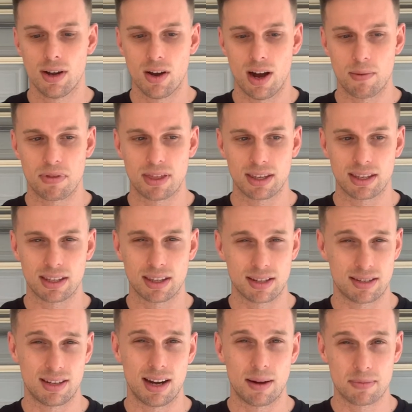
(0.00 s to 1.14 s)
I'm thinking the
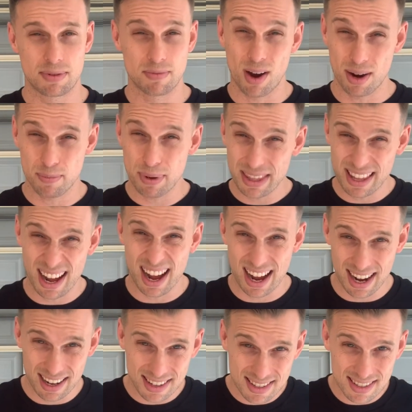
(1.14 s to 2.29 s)
sit-ups might be the
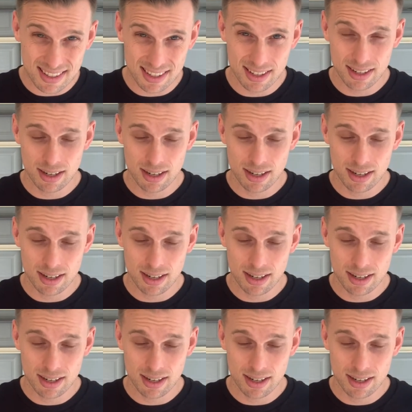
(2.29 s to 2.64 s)
hardest.